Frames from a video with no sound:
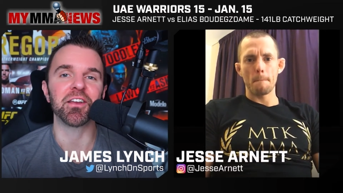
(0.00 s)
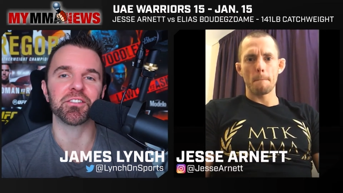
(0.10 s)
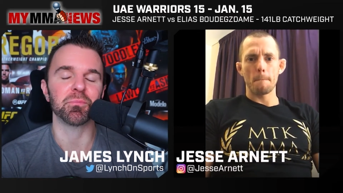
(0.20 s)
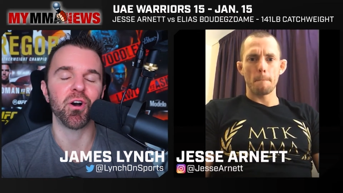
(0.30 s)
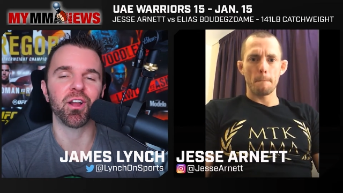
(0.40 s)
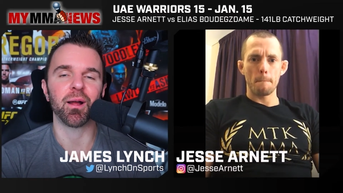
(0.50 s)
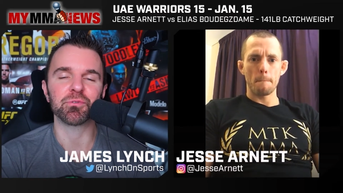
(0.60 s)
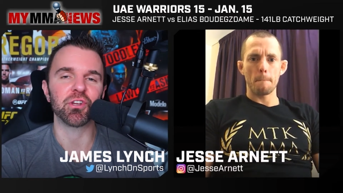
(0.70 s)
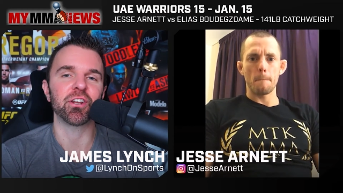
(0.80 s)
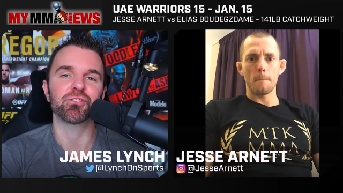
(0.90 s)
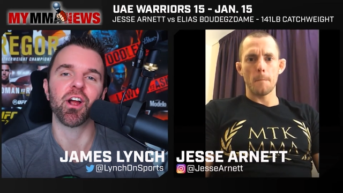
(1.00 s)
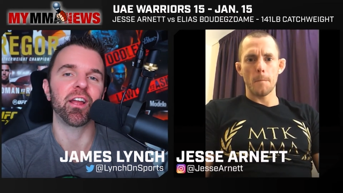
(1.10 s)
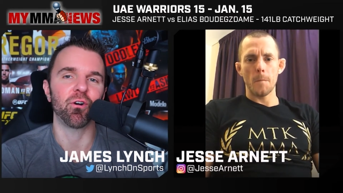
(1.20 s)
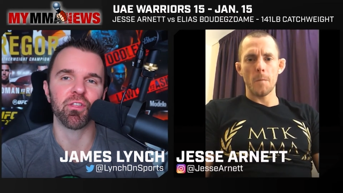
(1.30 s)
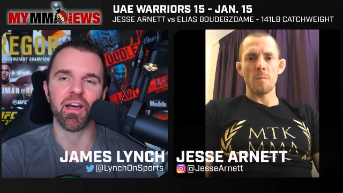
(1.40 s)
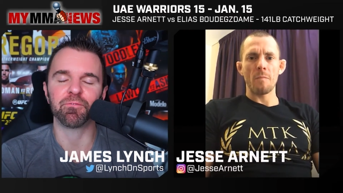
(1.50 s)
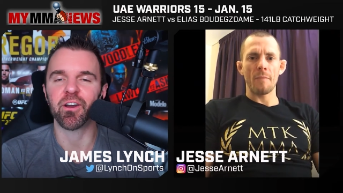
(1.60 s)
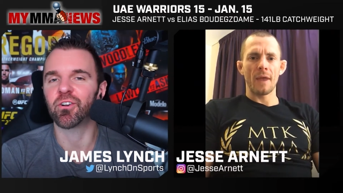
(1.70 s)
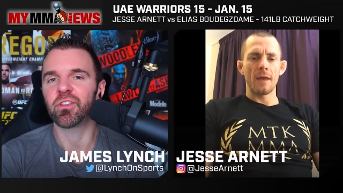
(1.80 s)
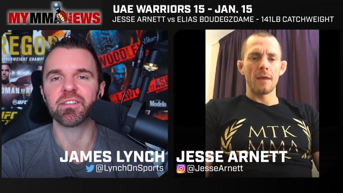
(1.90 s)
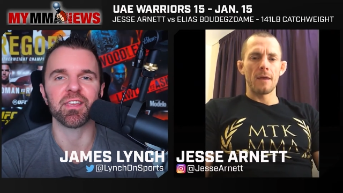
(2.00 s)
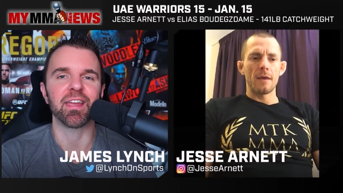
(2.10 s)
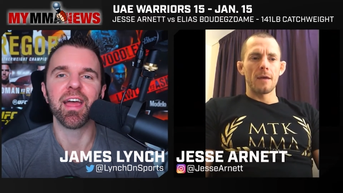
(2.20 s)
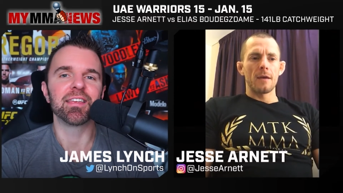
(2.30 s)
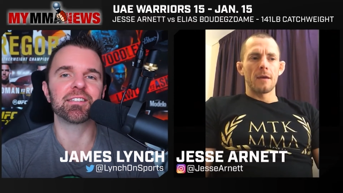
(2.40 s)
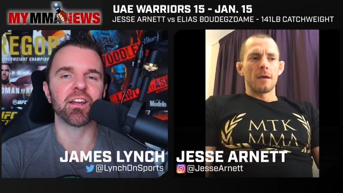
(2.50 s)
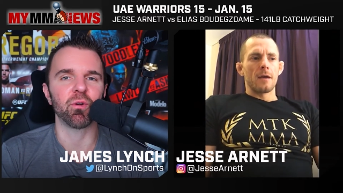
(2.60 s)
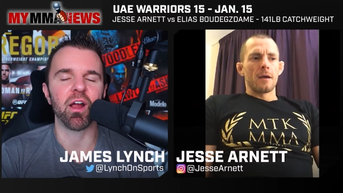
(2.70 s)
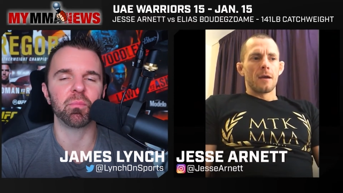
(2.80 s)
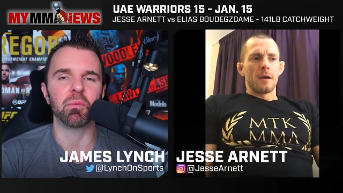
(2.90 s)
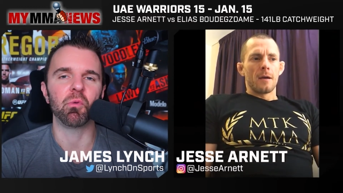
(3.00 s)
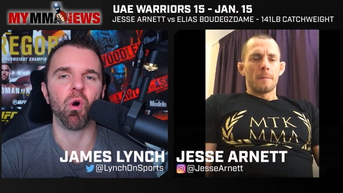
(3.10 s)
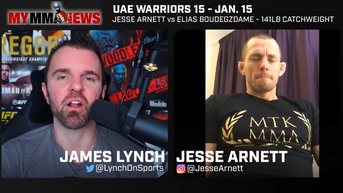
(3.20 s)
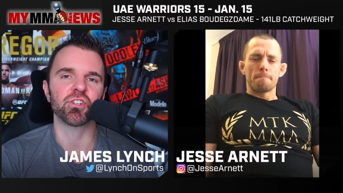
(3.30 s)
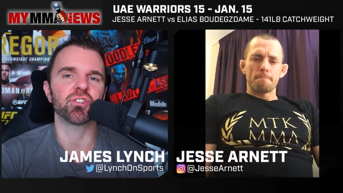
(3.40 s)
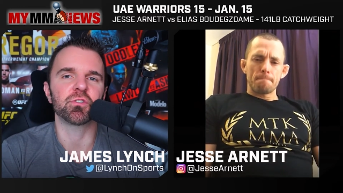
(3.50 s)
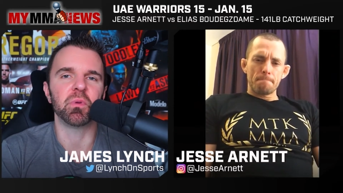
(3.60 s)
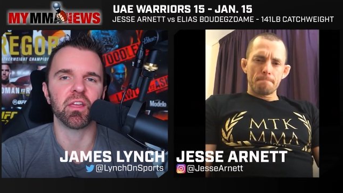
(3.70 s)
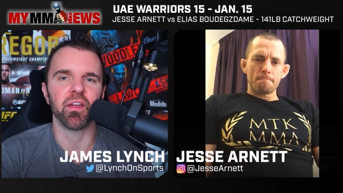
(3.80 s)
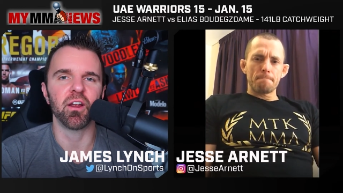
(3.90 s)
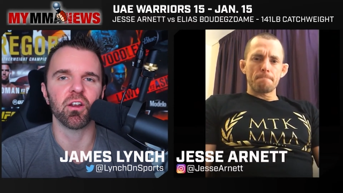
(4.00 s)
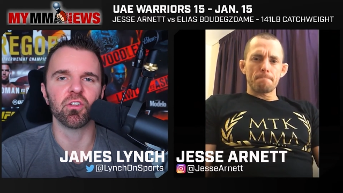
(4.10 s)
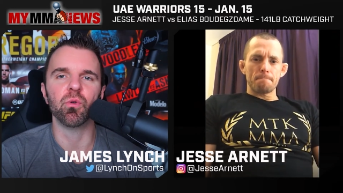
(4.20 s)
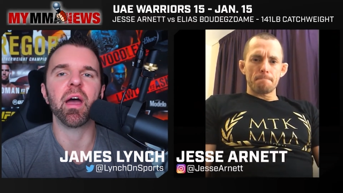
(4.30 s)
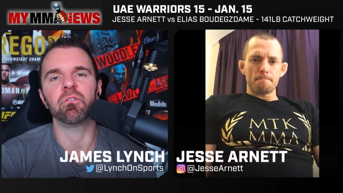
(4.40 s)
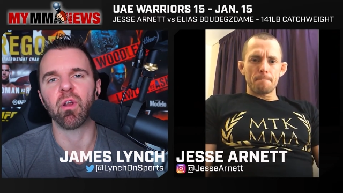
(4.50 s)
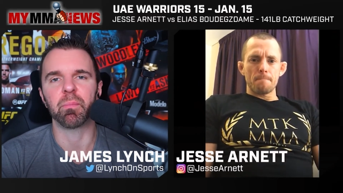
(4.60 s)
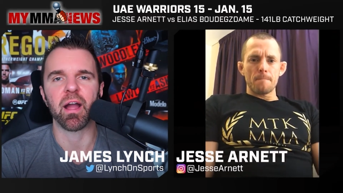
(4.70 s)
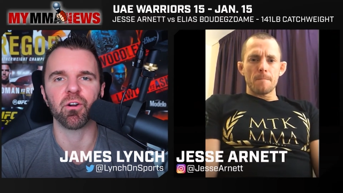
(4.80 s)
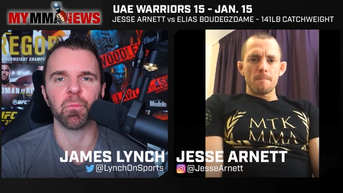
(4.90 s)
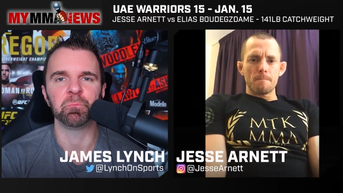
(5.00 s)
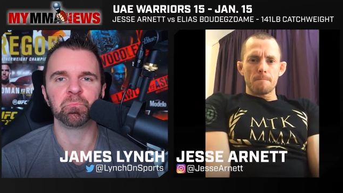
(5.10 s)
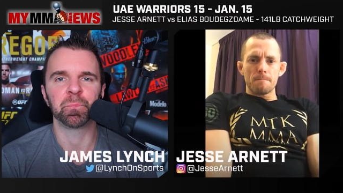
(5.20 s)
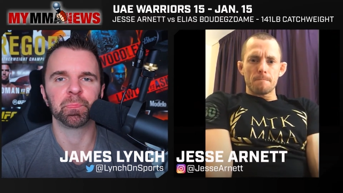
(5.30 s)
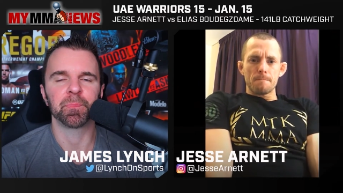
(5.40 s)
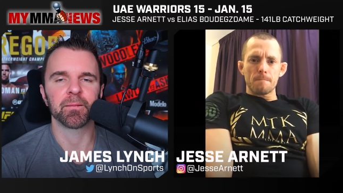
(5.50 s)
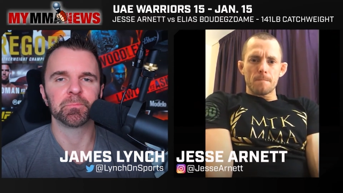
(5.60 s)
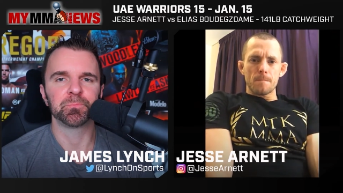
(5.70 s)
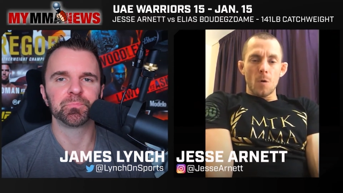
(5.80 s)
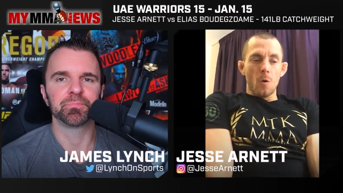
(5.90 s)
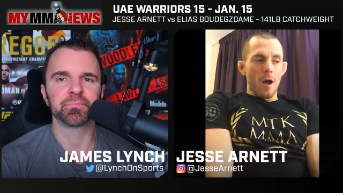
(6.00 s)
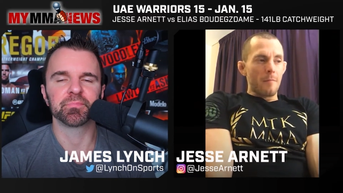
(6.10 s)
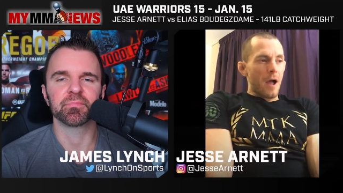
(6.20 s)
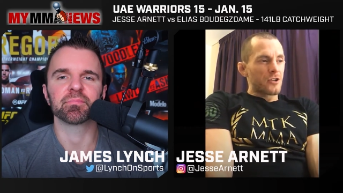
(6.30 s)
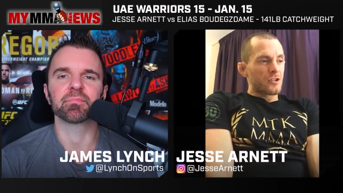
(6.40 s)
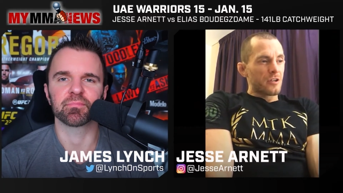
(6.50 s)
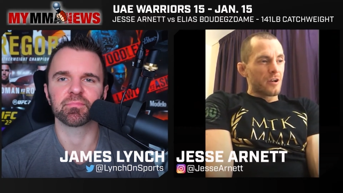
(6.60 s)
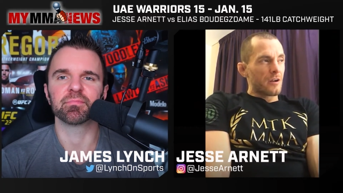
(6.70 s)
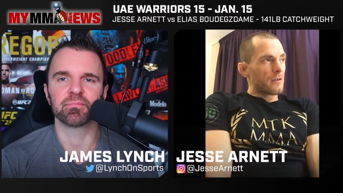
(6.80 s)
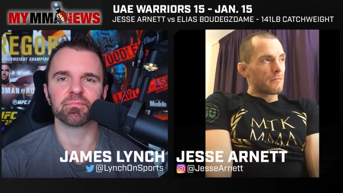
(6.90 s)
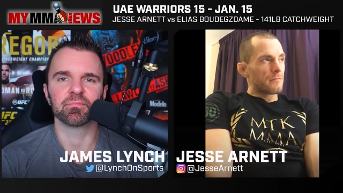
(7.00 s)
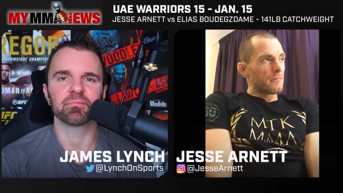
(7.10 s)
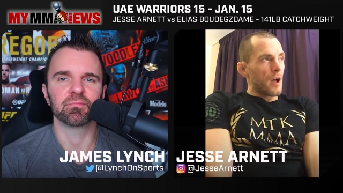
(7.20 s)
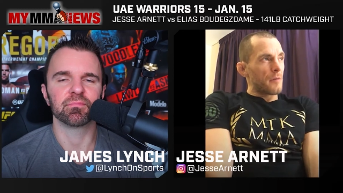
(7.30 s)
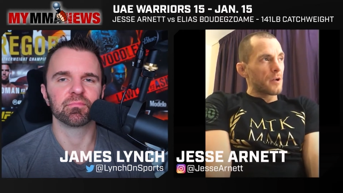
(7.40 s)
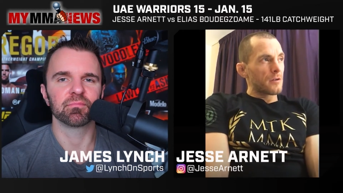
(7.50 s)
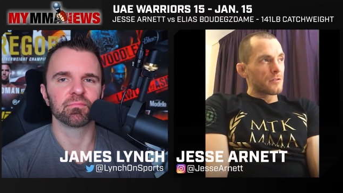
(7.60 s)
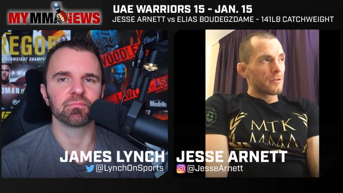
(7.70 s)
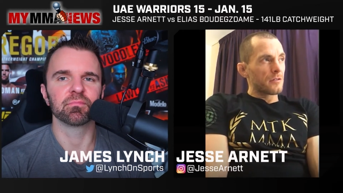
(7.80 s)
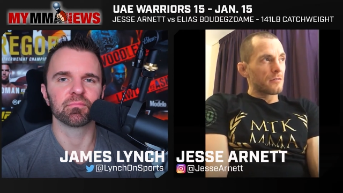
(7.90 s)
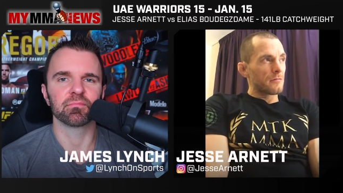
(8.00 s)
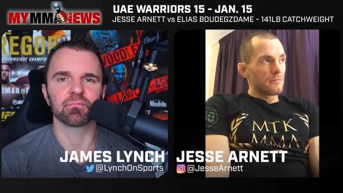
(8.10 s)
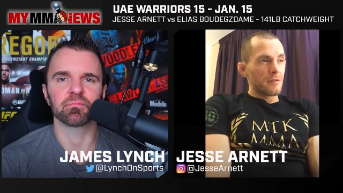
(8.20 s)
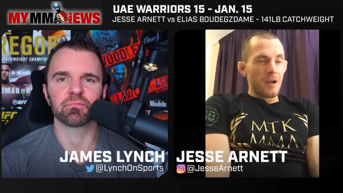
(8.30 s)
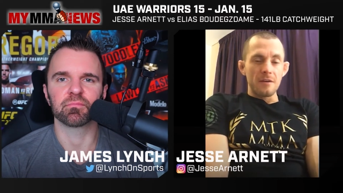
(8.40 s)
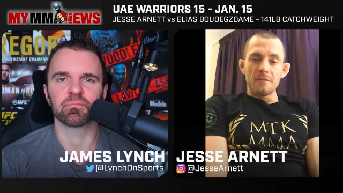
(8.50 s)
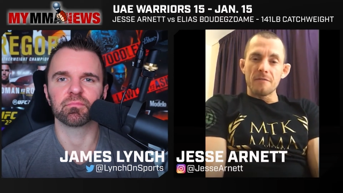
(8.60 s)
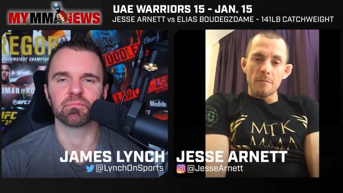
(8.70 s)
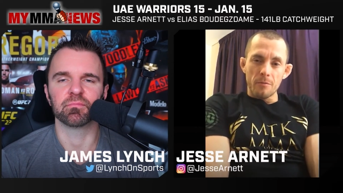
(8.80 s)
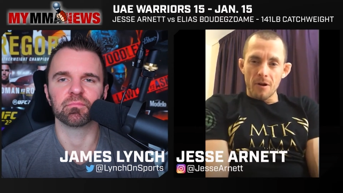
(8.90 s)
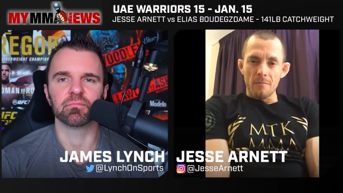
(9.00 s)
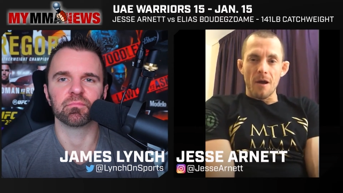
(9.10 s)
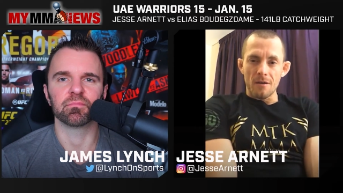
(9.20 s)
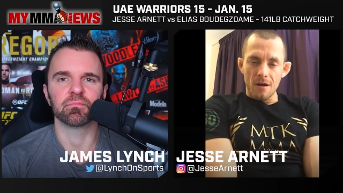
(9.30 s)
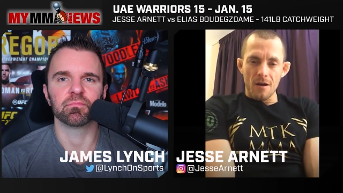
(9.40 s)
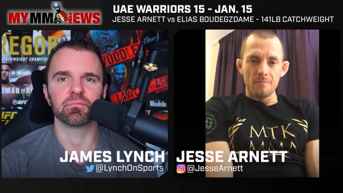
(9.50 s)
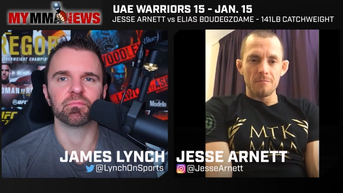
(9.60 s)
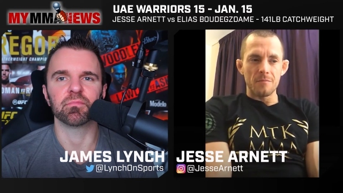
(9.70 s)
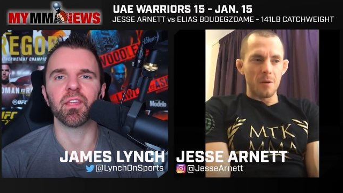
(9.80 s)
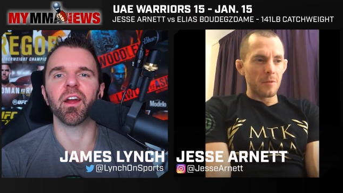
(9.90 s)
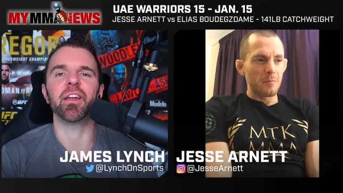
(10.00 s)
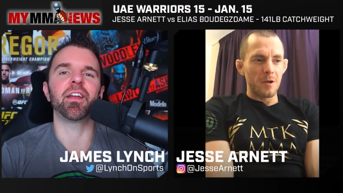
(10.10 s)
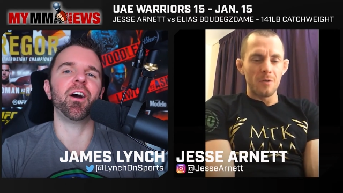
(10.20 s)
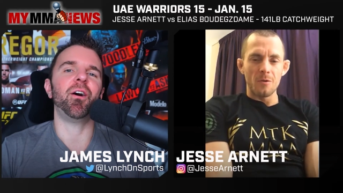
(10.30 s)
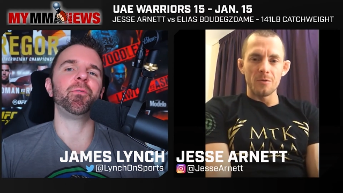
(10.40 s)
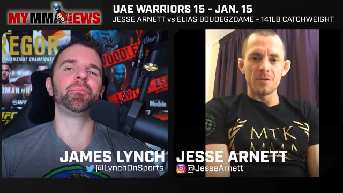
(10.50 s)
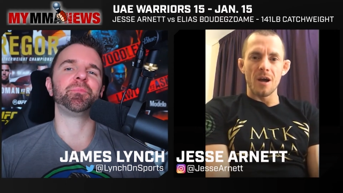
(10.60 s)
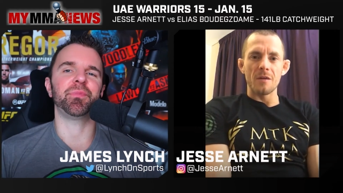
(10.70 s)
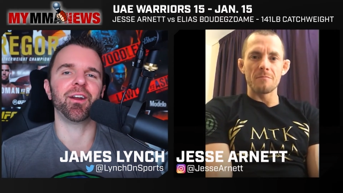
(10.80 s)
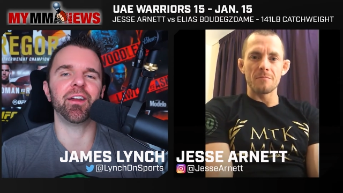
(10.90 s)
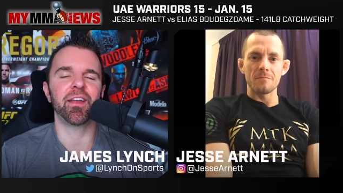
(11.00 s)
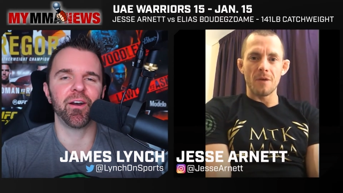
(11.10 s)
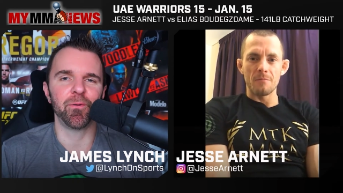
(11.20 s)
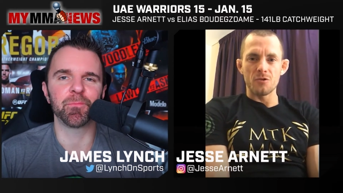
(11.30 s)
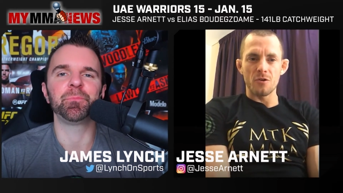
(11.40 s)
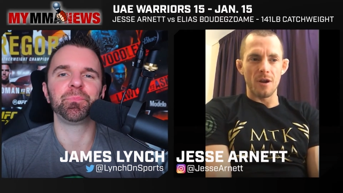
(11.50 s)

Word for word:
Speaker 1: got some hookups. Are you going to try and go to that fight, or at least like stick around and maybe watch it just being there? Or are you heading right back home?
Speaker 2: No, I'm actually here. I'm here till end of February, man. I'm there. I'm you go.
Speaker 1: Here. There you go.